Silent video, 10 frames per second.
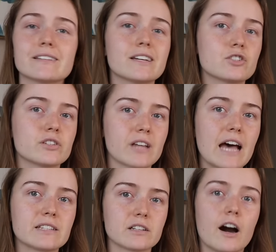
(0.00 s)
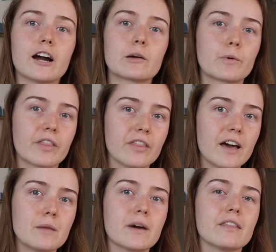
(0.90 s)
it just hasn't caught up with
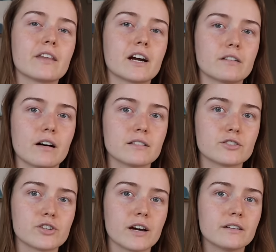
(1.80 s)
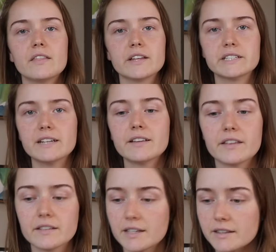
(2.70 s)
them and their knowledge yet. They tend to
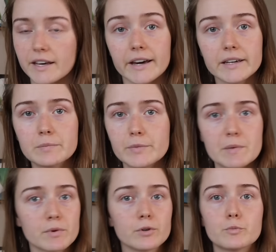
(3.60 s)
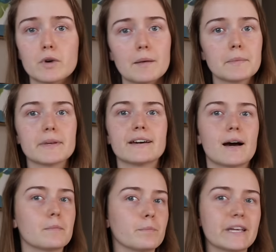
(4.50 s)
think that they, people who probably
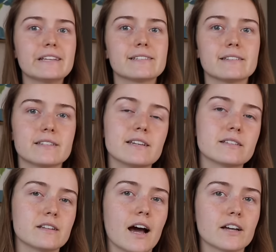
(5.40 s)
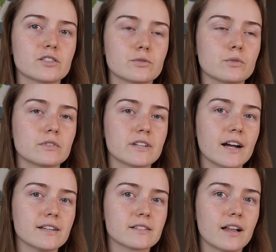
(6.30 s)
got B's and C's in high school
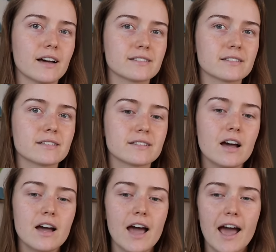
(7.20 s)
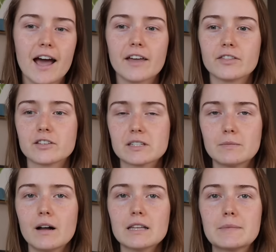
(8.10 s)
science classes, and the
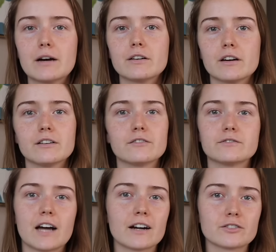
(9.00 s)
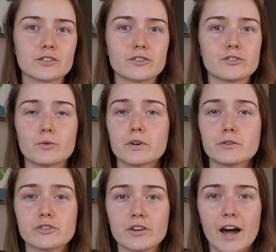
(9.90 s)
small amount of doctors who are
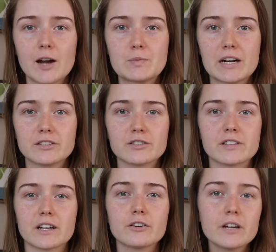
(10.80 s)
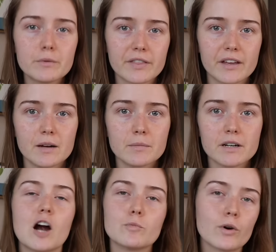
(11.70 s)
usually chiropractors that agree with them,
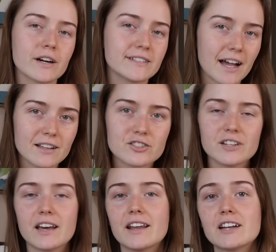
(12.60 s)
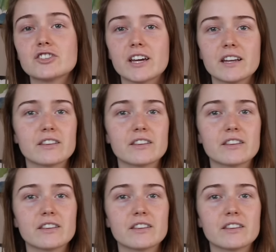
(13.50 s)
are more intelligent and educated educated